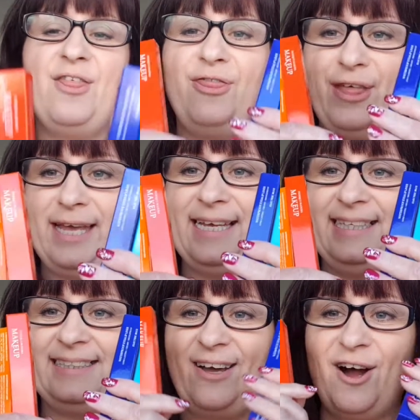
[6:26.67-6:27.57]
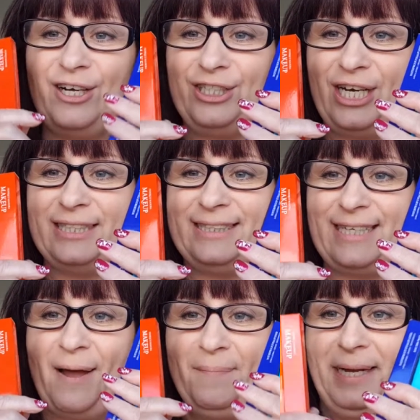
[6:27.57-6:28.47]
These are just
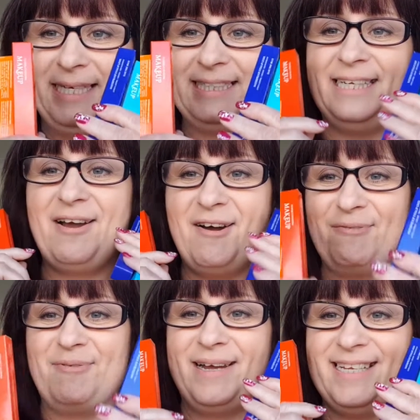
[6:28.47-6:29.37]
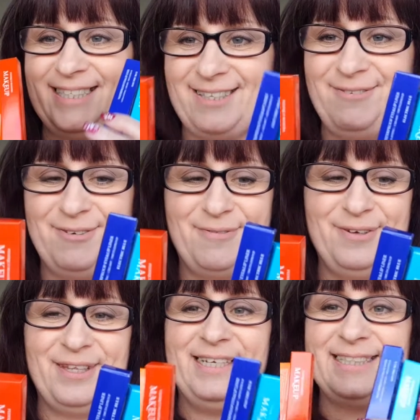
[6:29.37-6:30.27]
amazing. I've waited so long for
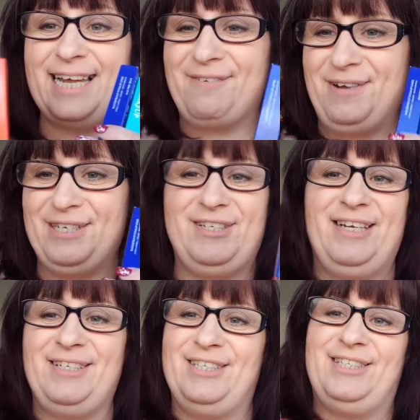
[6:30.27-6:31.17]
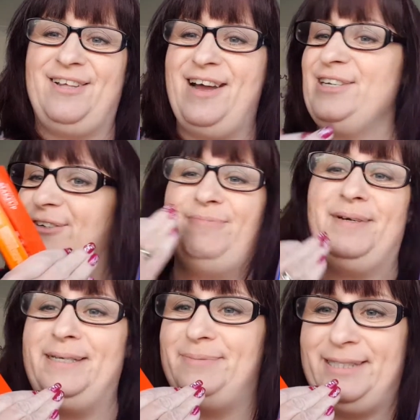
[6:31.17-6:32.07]
these, and I've actually just like took my
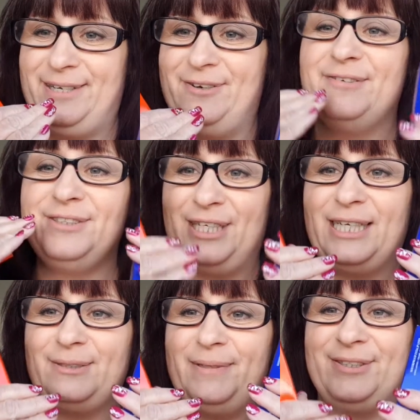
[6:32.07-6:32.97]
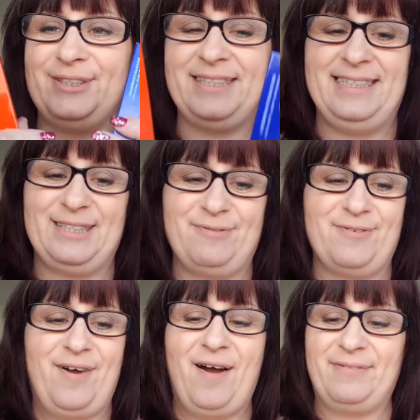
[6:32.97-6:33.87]
lipstick off just because these have
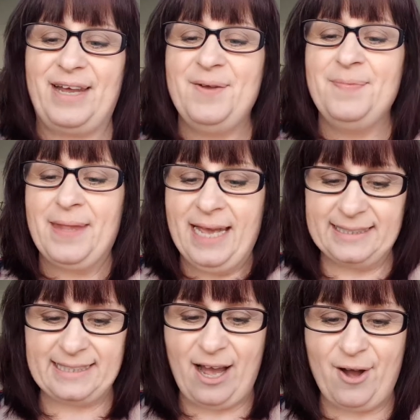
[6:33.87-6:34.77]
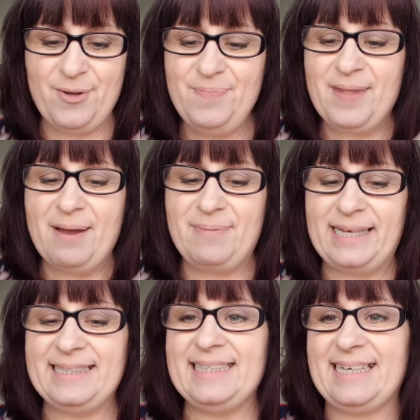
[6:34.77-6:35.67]
arrived. So
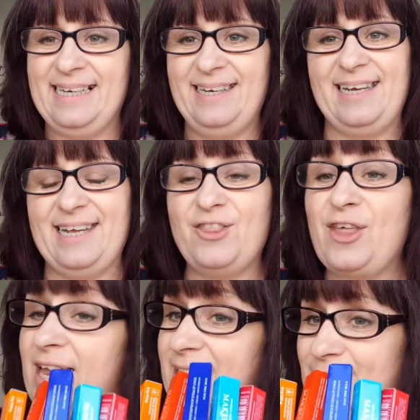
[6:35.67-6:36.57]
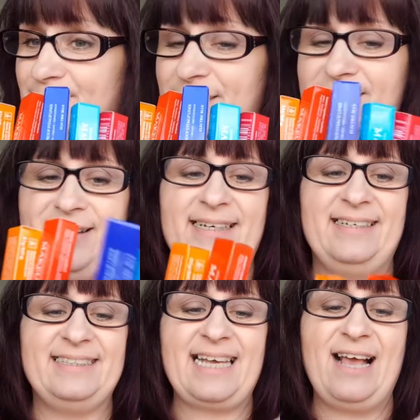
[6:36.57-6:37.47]
basically they're lip
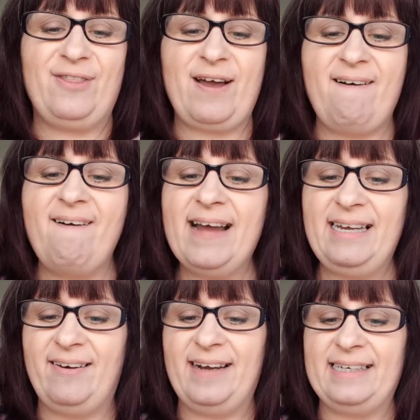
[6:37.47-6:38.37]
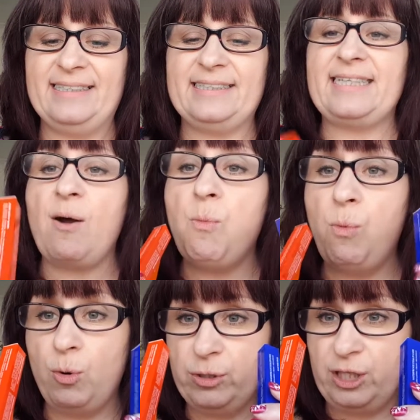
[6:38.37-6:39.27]
liners and the eyeliners. They're
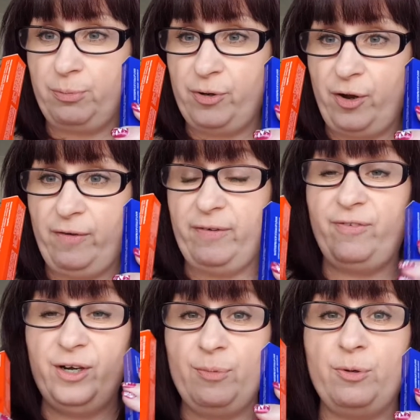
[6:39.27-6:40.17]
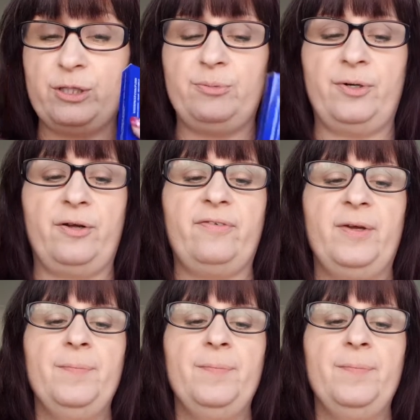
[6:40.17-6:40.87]
waterproof, fully waterproof.